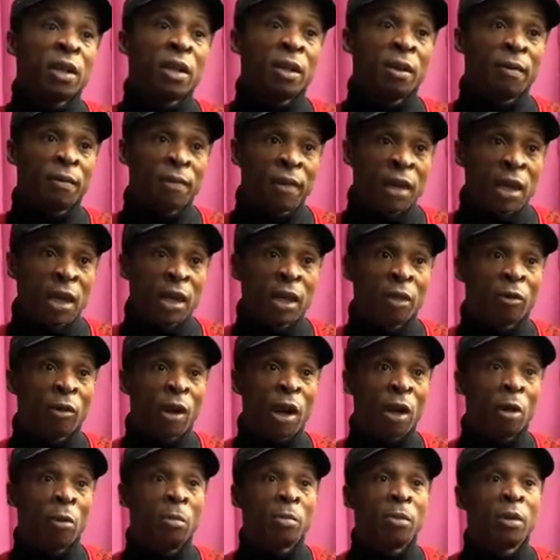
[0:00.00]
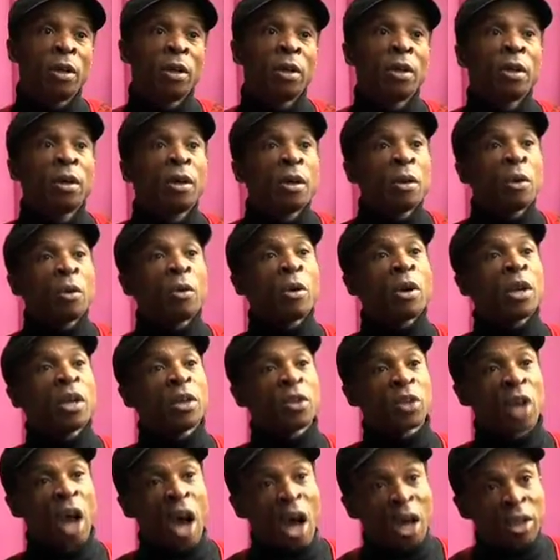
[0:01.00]
in the feeling realm.
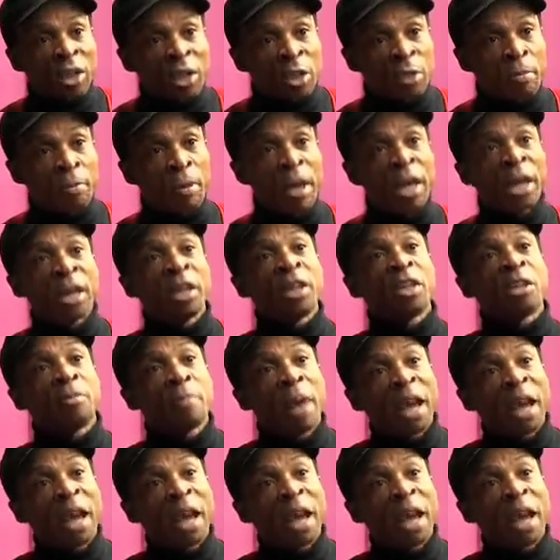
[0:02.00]
His heart is big, is